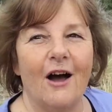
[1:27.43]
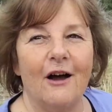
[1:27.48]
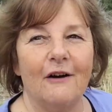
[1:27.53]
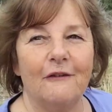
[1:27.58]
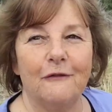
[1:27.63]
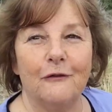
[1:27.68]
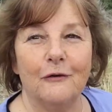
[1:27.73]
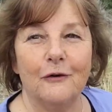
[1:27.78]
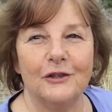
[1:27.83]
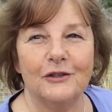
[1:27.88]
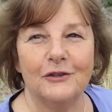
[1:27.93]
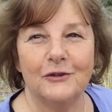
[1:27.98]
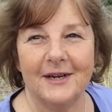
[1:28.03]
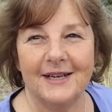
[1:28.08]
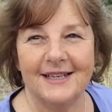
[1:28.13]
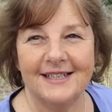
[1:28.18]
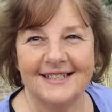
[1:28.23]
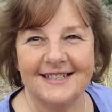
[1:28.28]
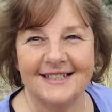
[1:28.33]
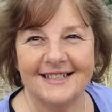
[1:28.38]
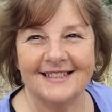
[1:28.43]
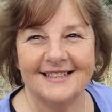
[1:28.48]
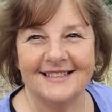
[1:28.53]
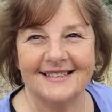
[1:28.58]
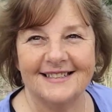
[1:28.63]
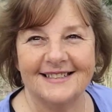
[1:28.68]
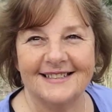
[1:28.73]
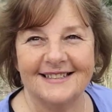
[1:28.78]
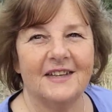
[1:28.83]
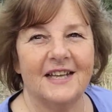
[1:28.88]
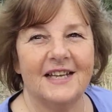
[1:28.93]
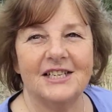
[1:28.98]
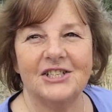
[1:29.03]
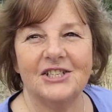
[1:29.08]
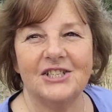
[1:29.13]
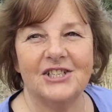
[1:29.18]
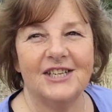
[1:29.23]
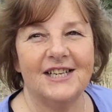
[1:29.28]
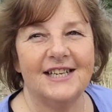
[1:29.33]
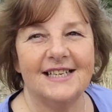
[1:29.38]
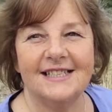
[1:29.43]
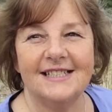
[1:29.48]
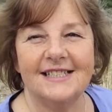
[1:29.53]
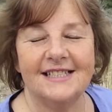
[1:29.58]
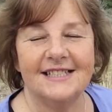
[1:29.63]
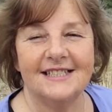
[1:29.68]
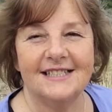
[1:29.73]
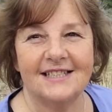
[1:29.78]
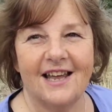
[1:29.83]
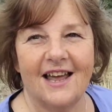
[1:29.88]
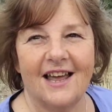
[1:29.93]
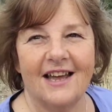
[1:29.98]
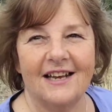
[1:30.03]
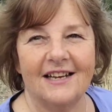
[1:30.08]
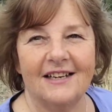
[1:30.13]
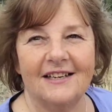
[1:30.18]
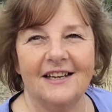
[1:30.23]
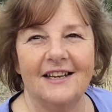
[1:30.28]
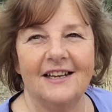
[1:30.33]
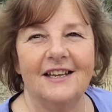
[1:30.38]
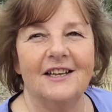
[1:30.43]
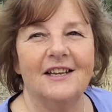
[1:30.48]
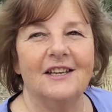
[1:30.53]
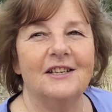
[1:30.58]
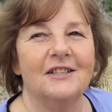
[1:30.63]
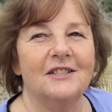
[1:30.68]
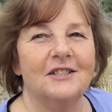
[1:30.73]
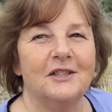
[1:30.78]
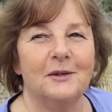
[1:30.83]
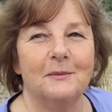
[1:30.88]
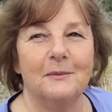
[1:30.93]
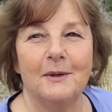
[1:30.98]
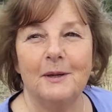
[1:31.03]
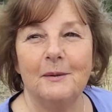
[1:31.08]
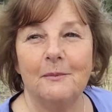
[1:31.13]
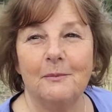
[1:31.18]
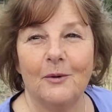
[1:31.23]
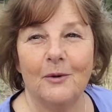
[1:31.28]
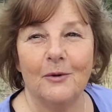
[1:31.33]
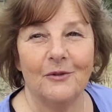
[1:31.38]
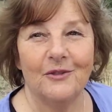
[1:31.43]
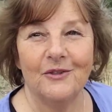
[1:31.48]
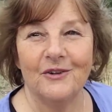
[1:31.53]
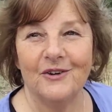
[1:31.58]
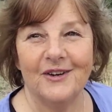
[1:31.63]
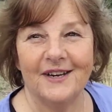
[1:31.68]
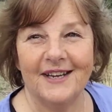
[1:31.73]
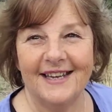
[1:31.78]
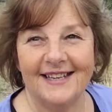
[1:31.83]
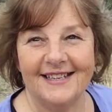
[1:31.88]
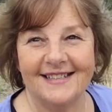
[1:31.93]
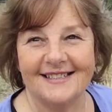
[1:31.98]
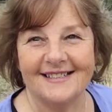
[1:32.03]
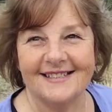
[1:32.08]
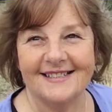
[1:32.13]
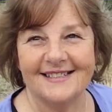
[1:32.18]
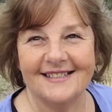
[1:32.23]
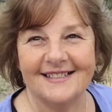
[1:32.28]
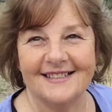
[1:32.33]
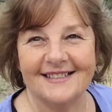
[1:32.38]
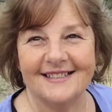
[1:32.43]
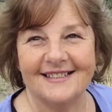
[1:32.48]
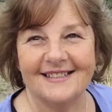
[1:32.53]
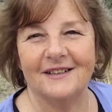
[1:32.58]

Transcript: a Ford Transit that she has designed to meet both their needs